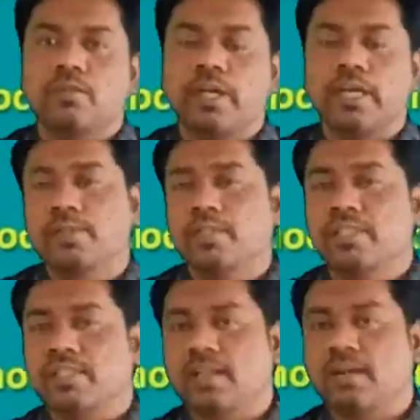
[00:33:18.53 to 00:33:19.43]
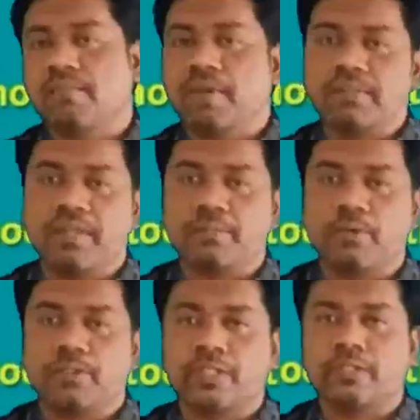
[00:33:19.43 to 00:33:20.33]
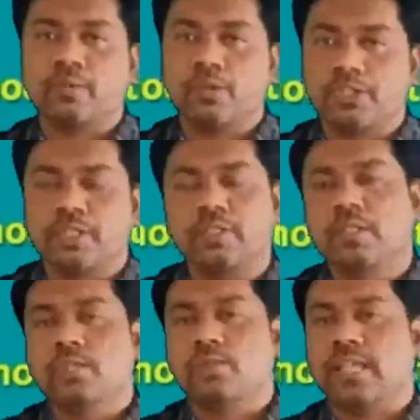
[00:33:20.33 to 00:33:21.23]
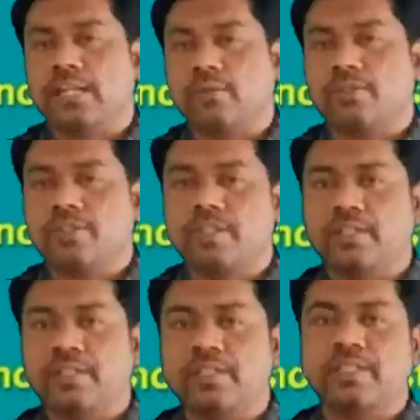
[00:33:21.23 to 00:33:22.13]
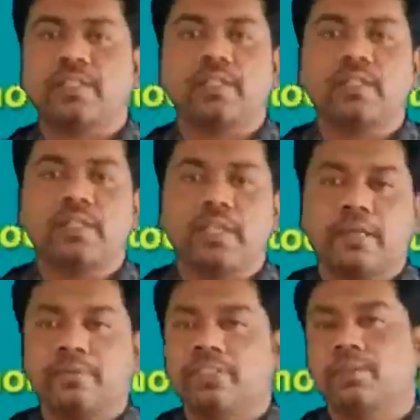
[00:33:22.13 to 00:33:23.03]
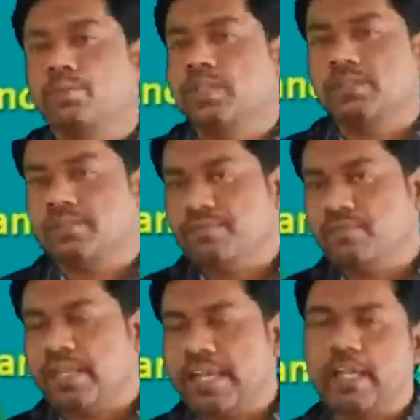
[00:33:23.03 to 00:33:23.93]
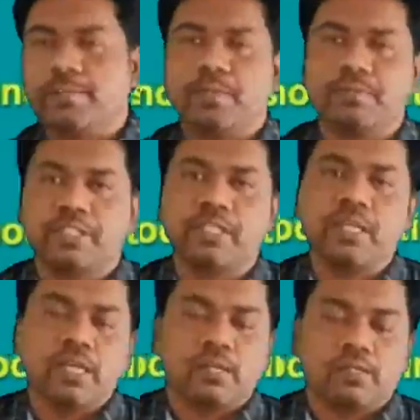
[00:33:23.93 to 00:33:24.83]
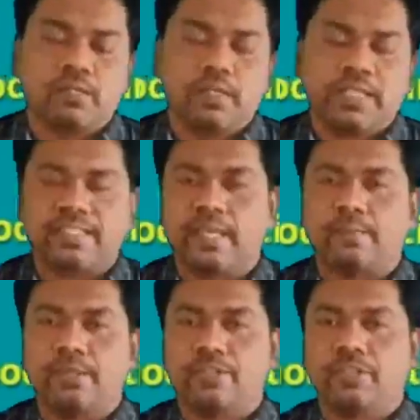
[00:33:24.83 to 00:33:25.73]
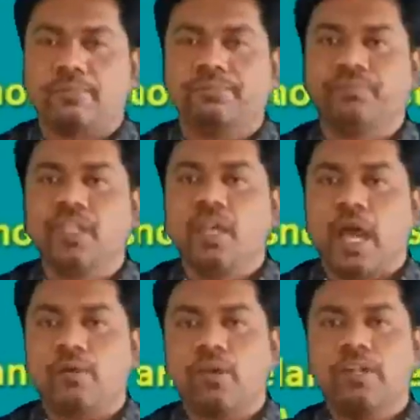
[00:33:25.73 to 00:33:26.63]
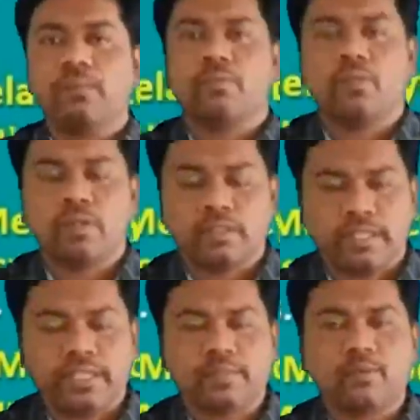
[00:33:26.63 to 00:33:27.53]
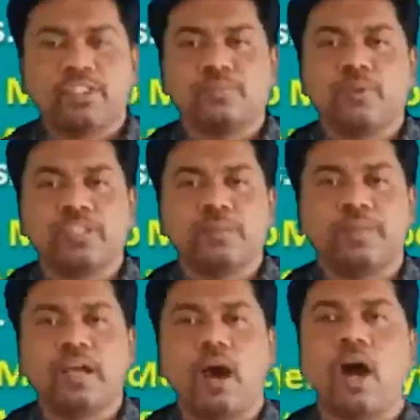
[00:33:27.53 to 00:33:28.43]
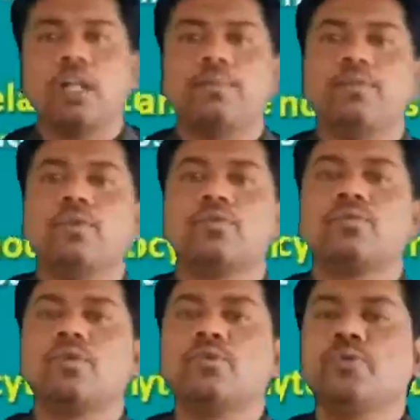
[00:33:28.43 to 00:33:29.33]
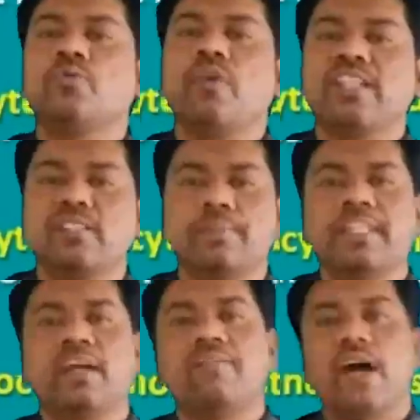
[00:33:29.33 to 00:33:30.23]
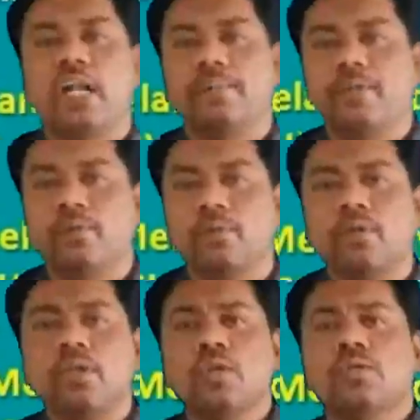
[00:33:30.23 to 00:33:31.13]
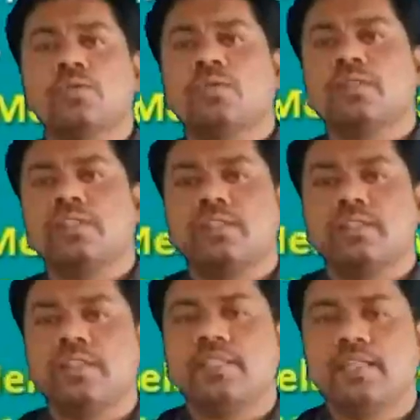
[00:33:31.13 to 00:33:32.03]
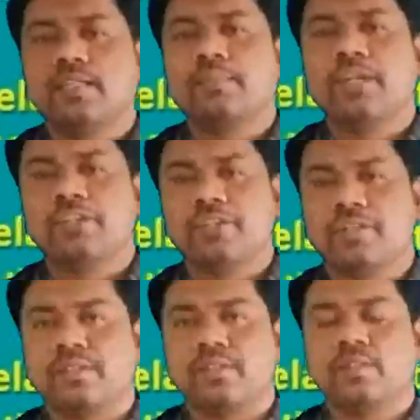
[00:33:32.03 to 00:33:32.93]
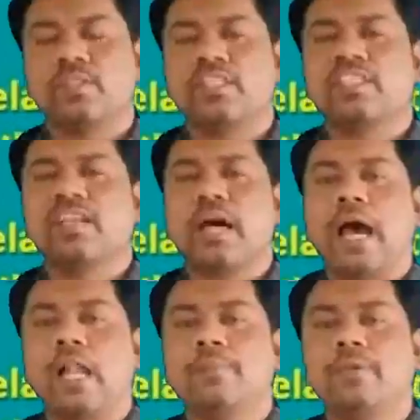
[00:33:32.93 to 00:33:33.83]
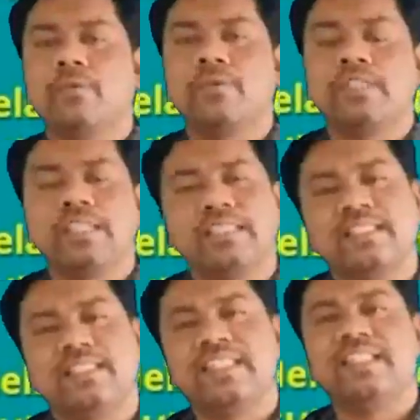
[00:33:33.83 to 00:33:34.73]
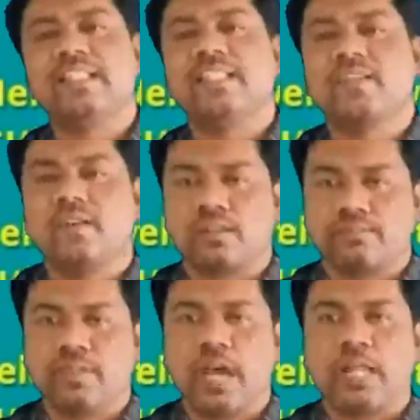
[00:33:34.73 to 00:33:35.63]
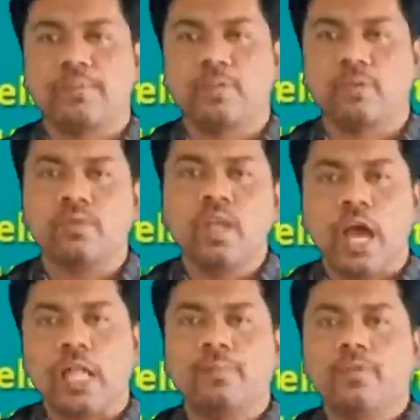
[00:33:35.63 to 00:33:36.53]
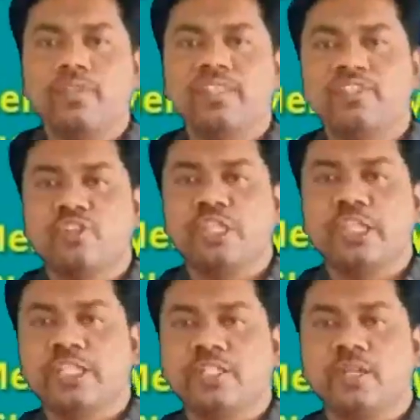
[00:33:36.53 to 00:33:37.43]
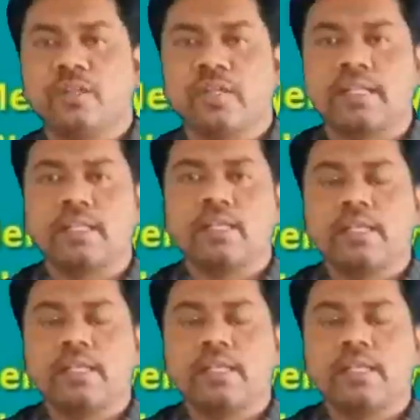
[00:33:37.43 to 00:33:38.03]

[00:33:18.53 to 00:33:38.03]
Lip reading: Okay, so this is the very important question. So that question is came in the 2004 AIPMT examination. And one thing is most important, beta, albinos. So do you know what is the meaning of albino? So these are the patients. So this is the albinos is a genetic disorder. Albino is a genetic disorder.